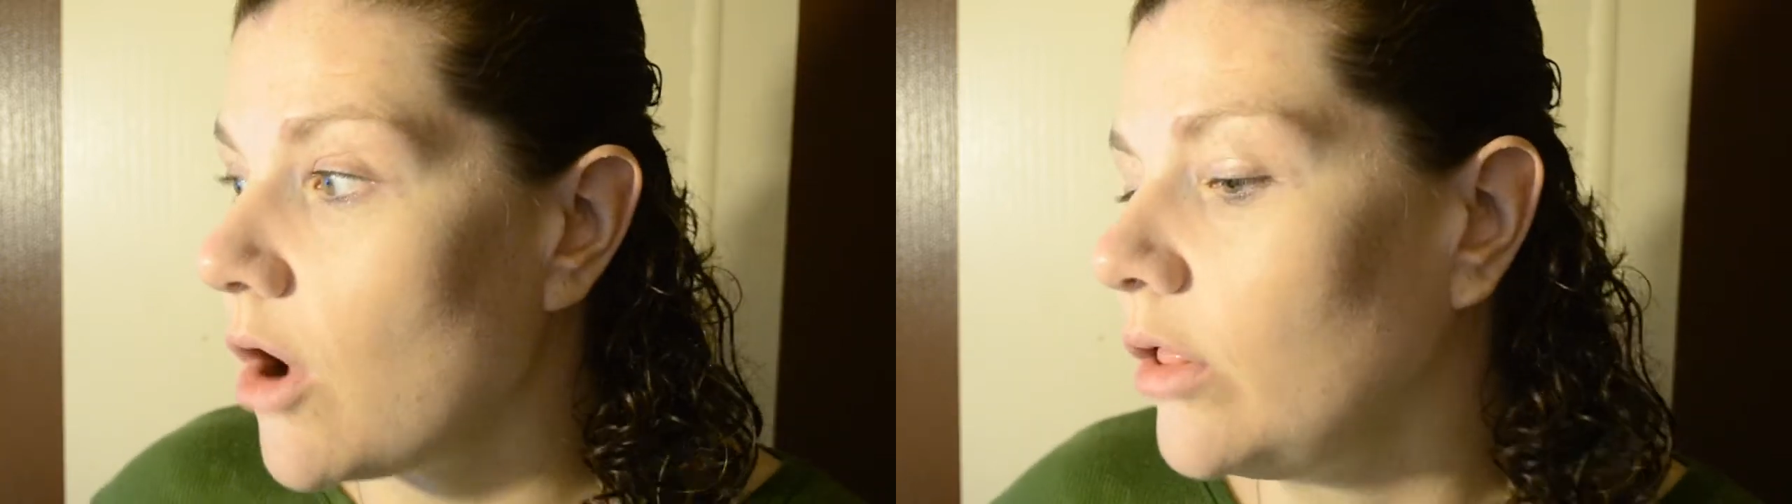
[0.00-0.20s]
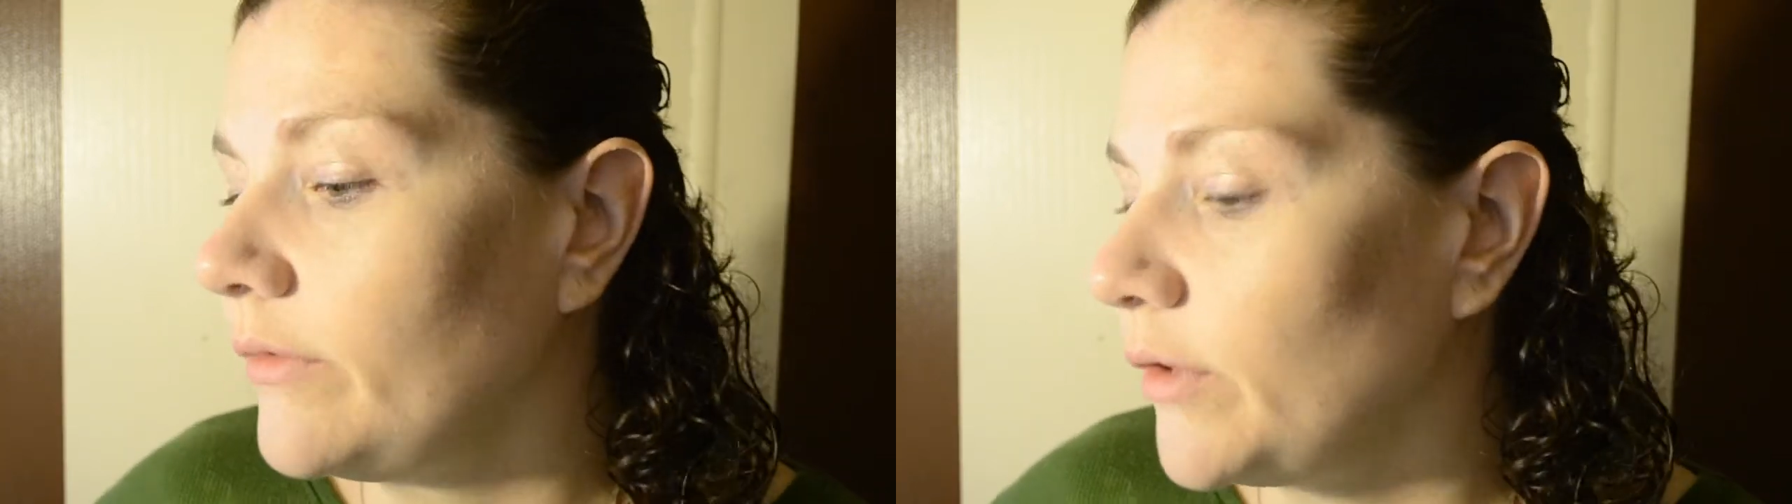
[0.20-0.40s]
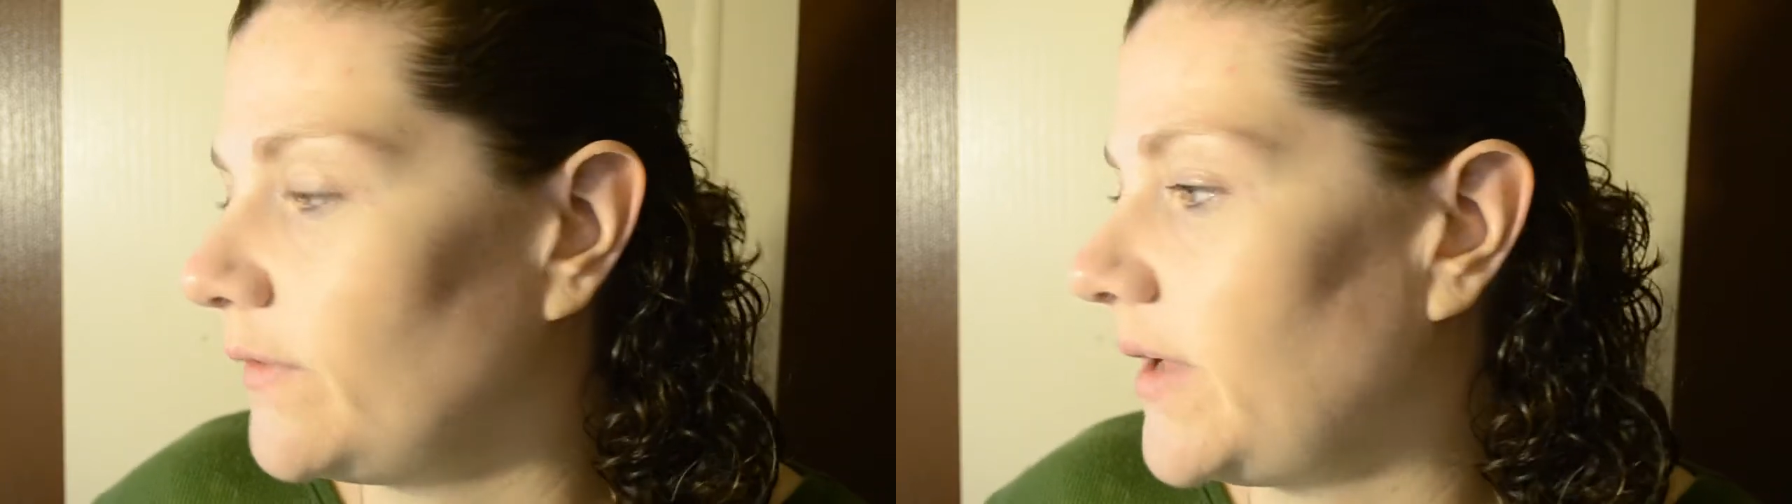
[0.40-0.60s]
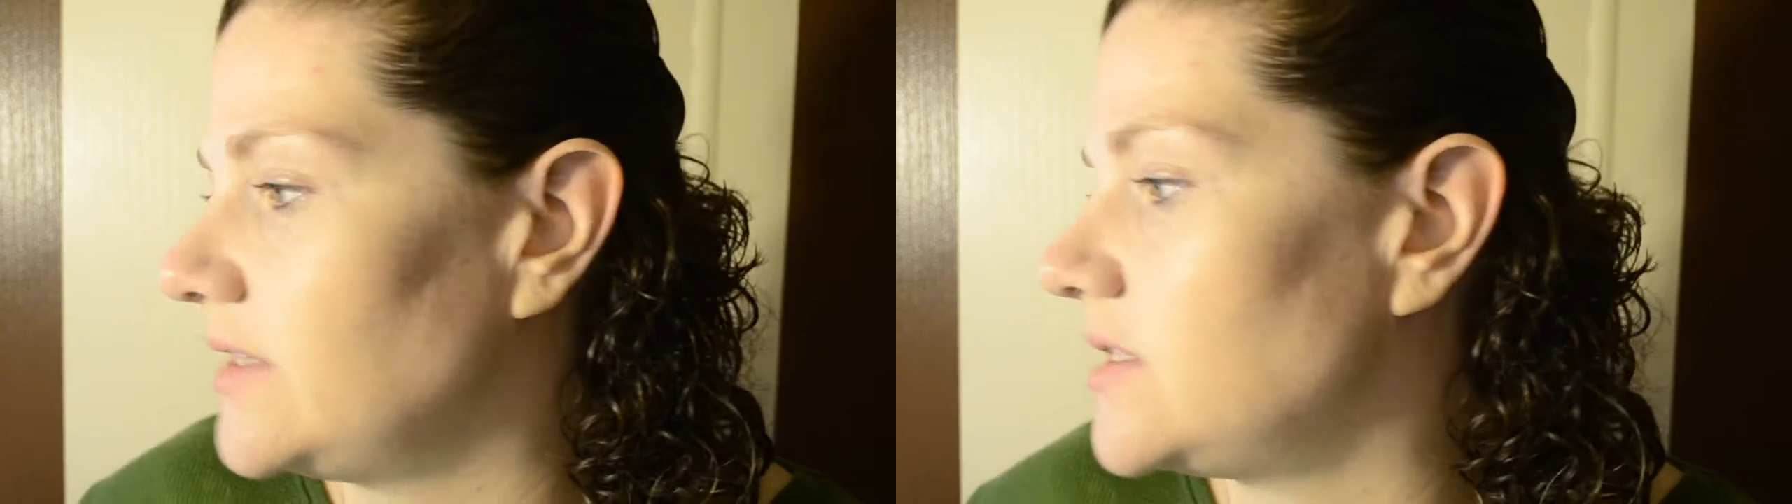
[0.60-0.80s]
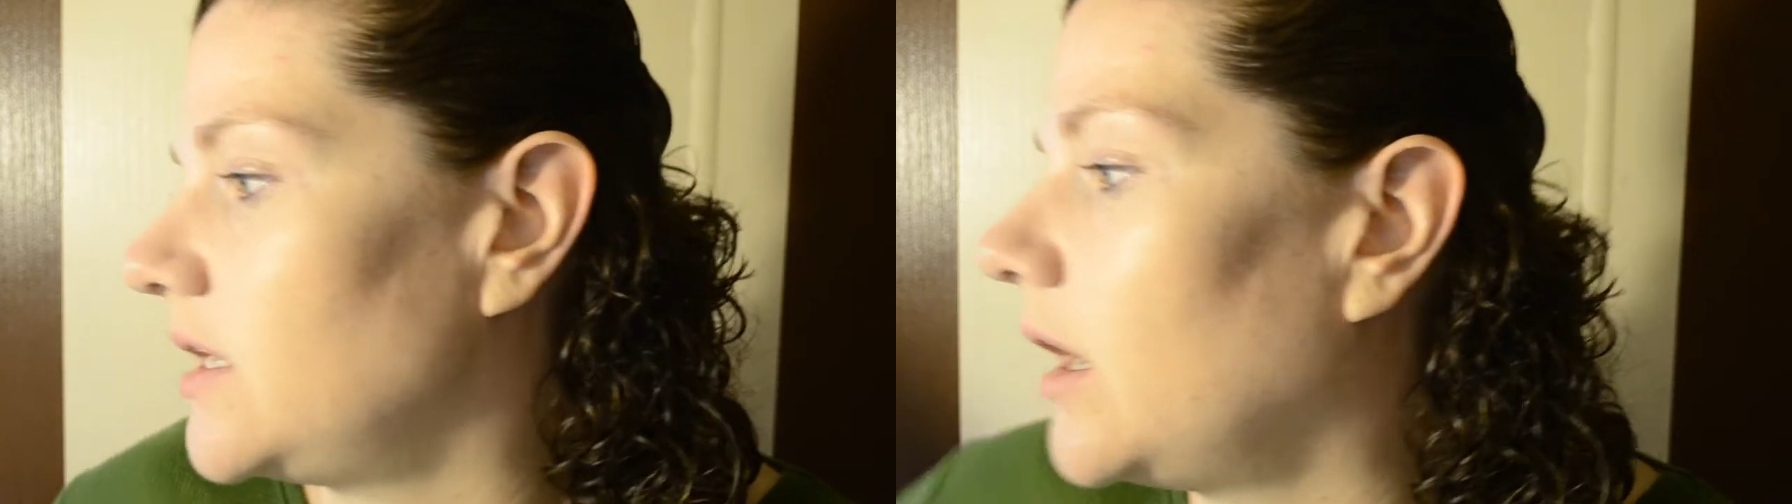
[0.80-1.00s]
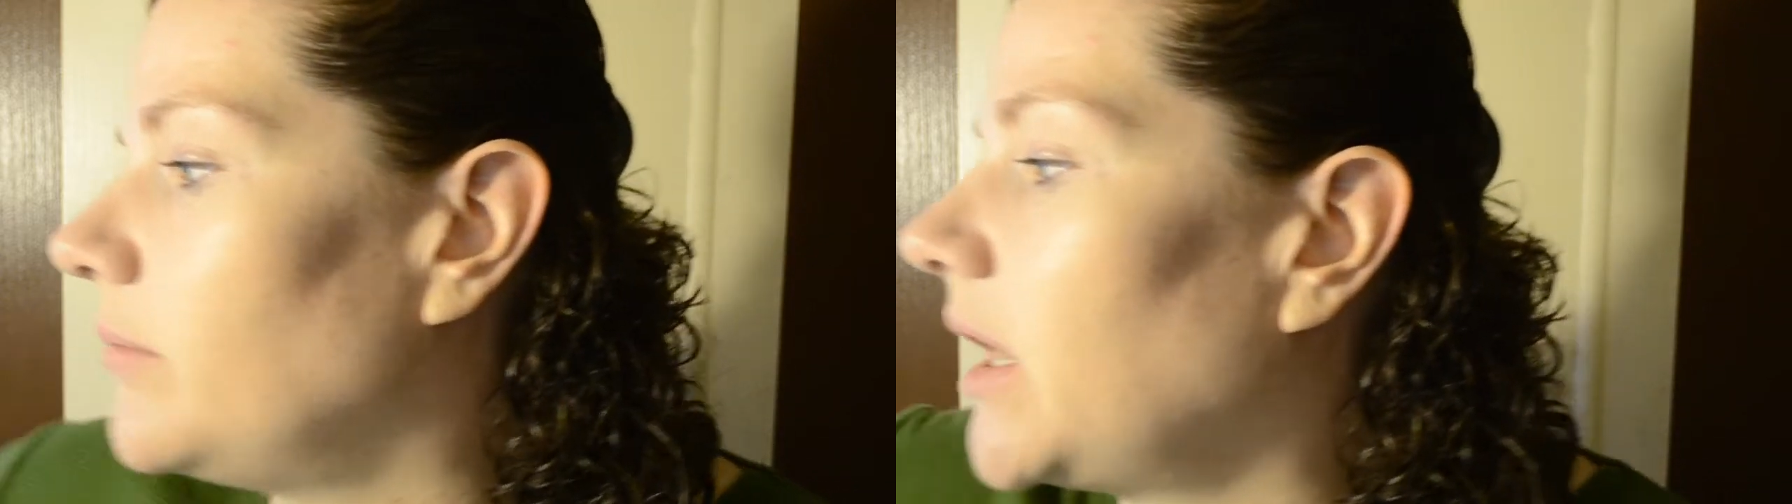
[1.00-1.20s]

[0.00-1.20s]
all over her face, and I'm